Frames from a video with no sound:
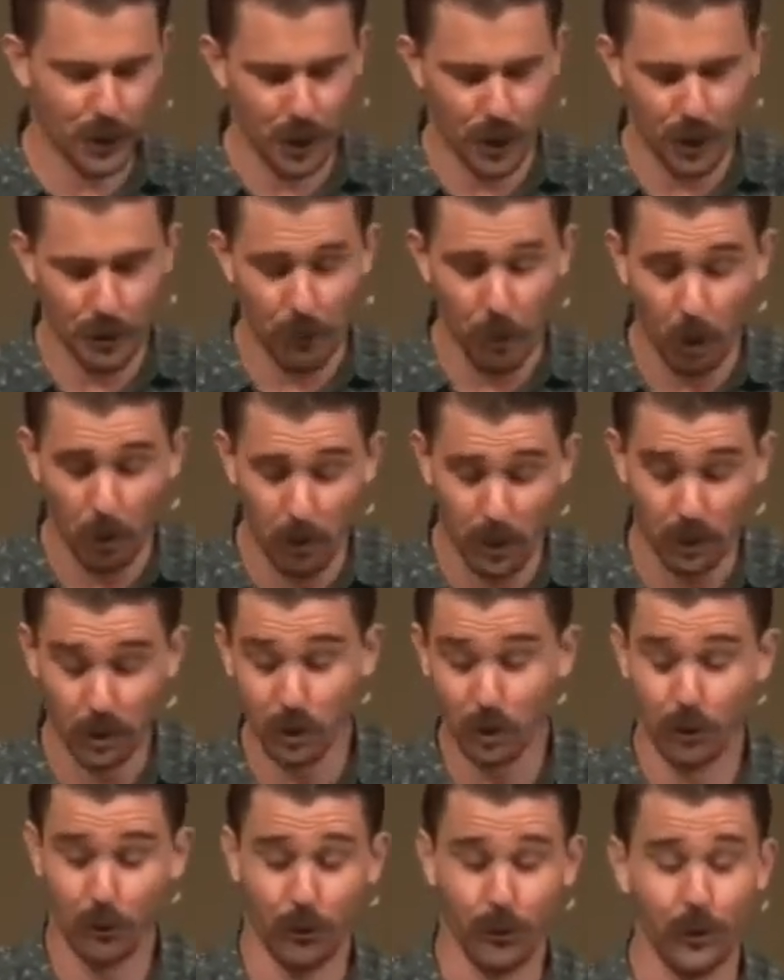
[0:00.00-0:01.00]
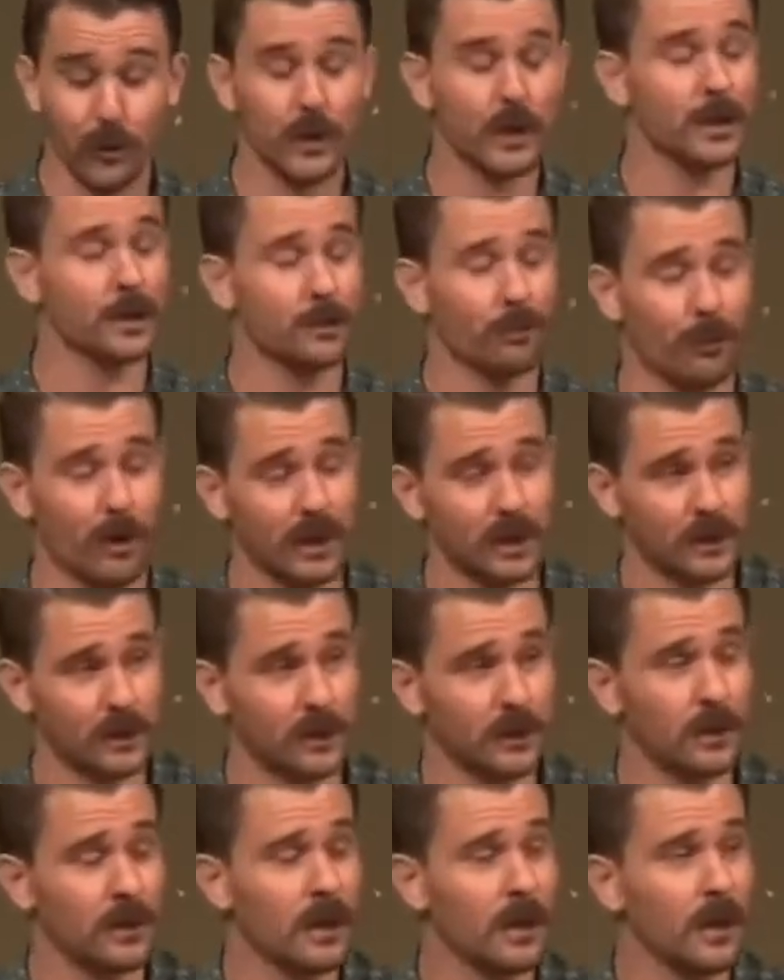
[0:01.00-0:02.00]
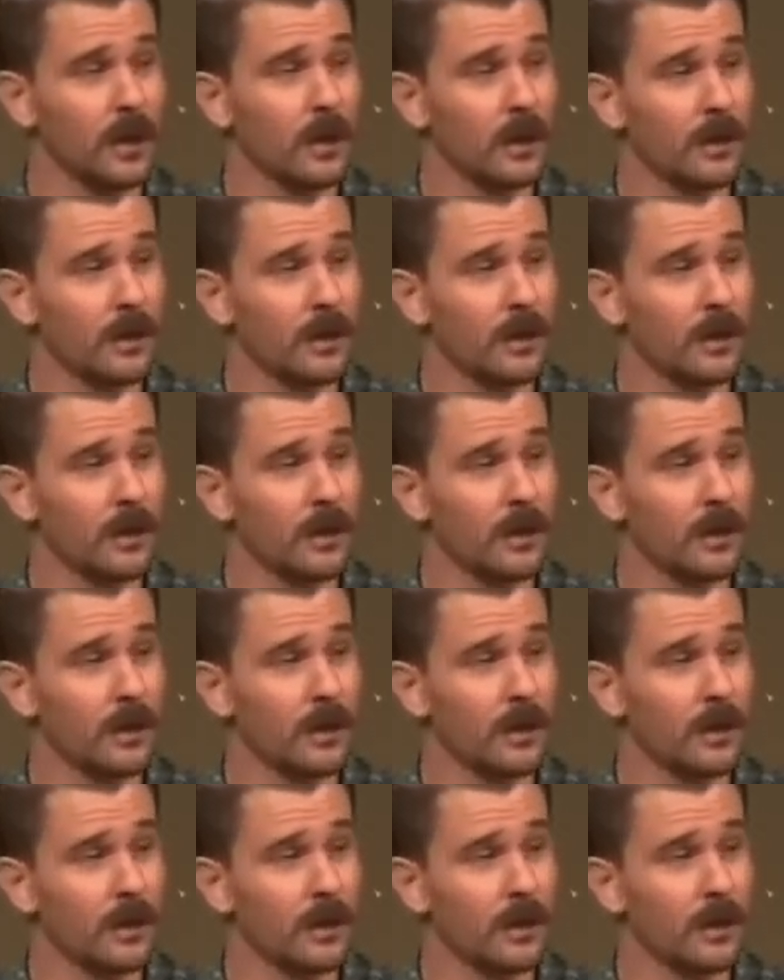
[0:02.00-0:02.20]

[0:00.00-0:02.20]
term, almost crude expression